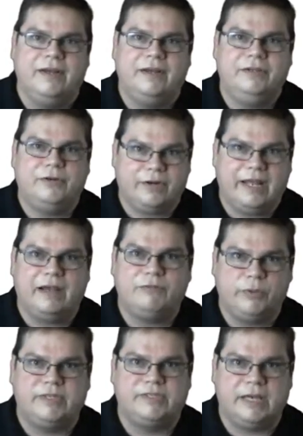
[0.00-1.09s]
You're going to have
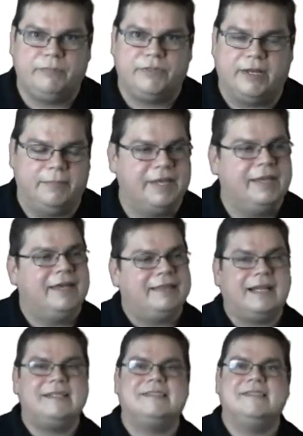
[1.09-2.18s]
to accept them.
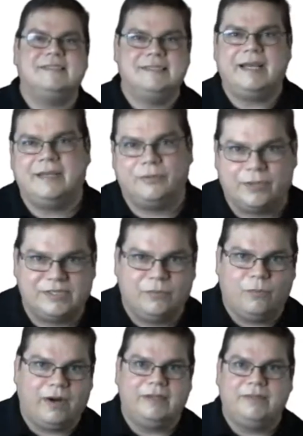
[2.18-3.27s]
That is the second
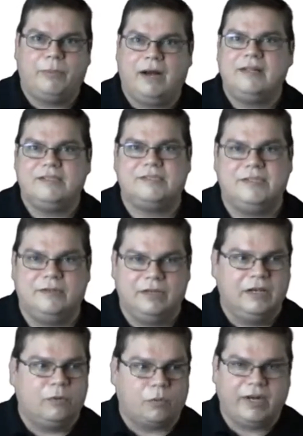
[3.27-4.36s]
reason why the policy
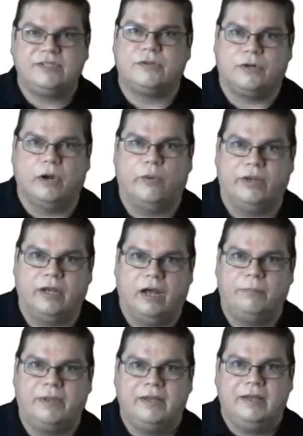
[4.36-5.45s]
rates are going
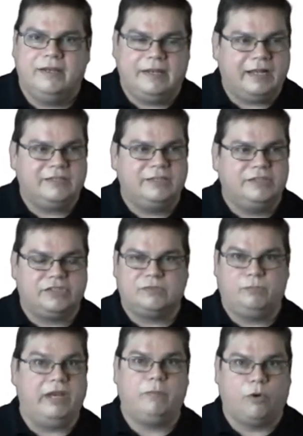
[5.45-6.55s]
up. Not to
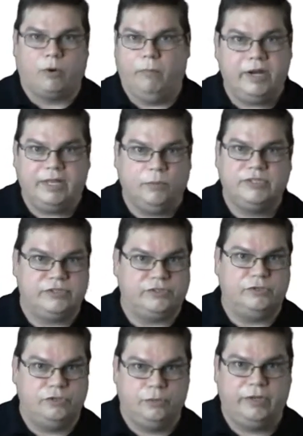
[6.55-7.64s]
just make more money, which it's
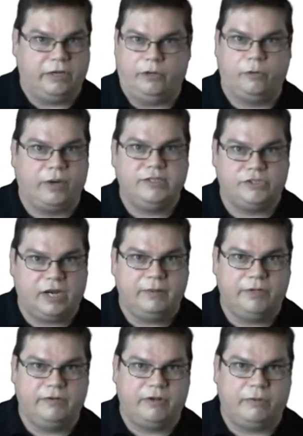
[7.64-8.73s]
doing a great
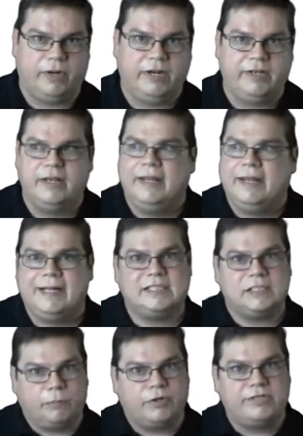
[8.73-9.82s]
job of already, it's
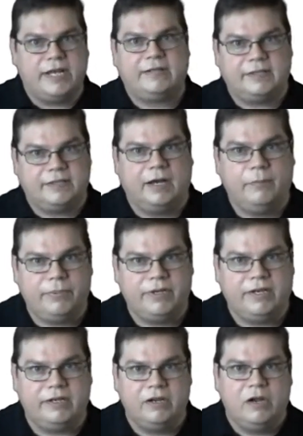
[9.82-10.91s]
to protect the
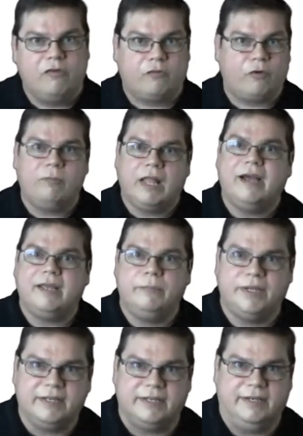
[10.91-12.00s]
company from
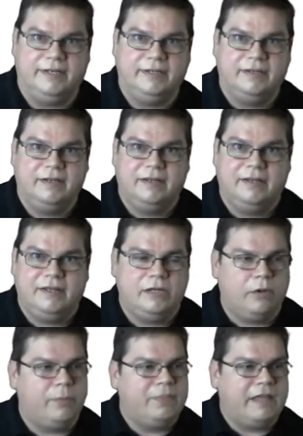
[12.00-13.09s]
liability.
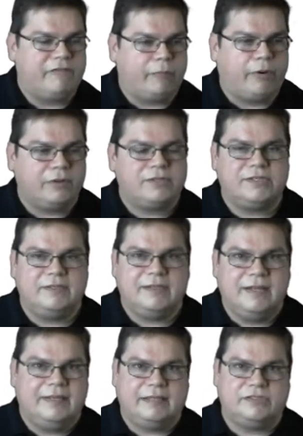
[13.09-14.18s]
If a person
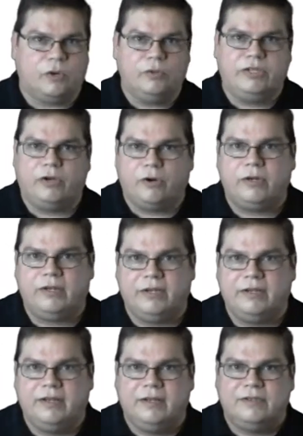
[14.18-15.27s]
that's only
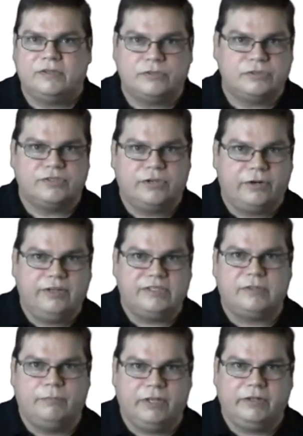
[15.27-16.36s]
earning Social Security
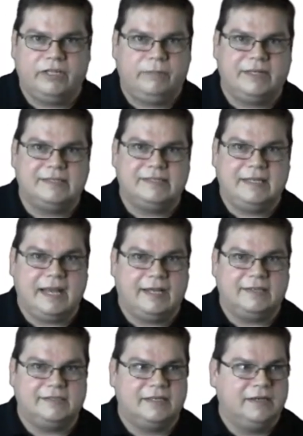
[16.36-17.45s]
disability because he
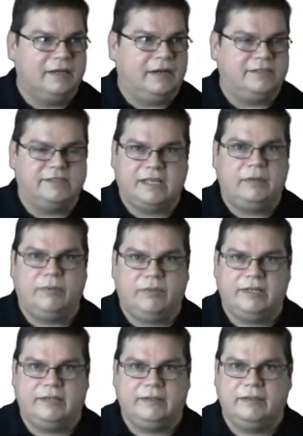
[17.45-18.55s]
has a
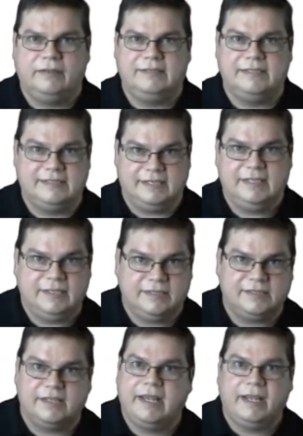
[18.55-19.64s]
disabling
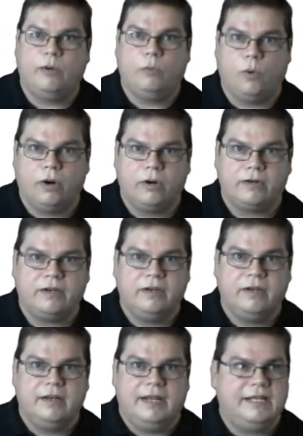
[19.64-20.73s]
disease and can't work,
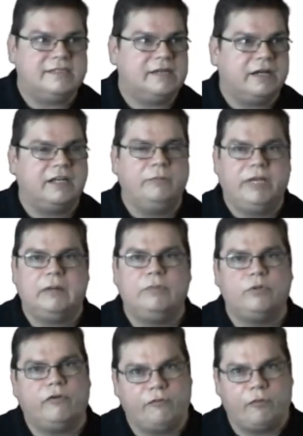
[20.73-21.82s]
he's not going to be able
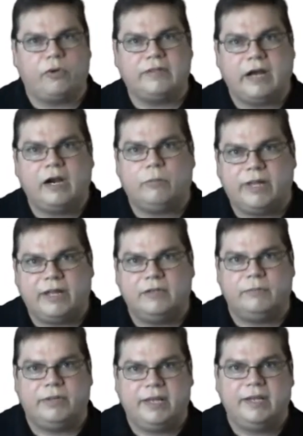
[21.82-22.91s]
to afford the higher
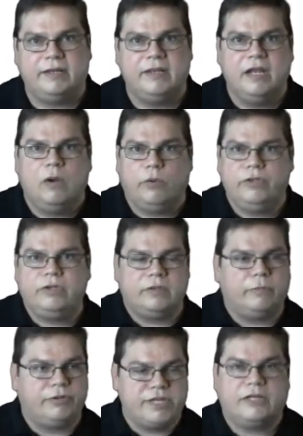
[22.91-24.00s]
platinum plan. Well, you
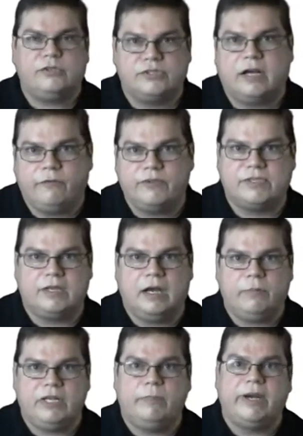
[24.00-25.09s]
can protect yourself as a
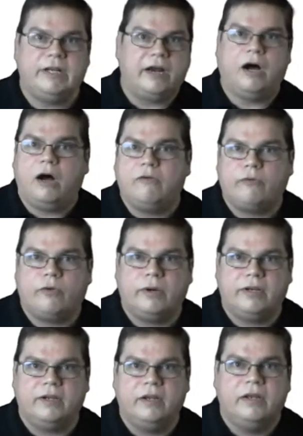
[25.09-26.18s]
company by not
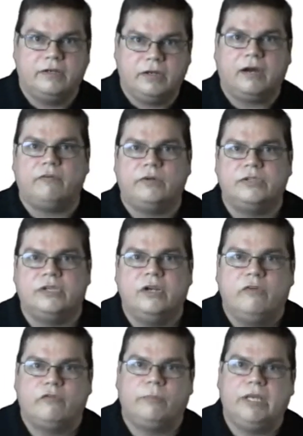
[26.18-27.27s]
offering coverage
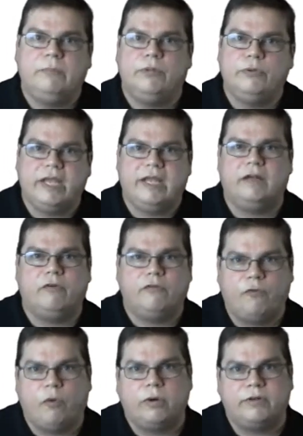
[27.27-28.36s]
for people who can't
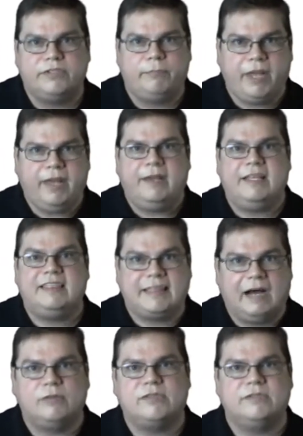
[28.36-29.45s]
afford to pay
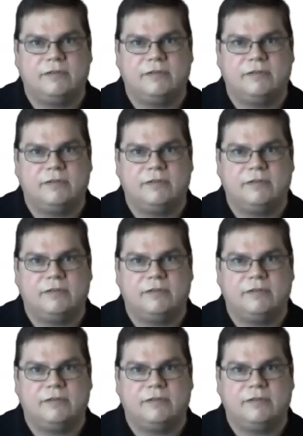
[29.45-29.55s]
thousands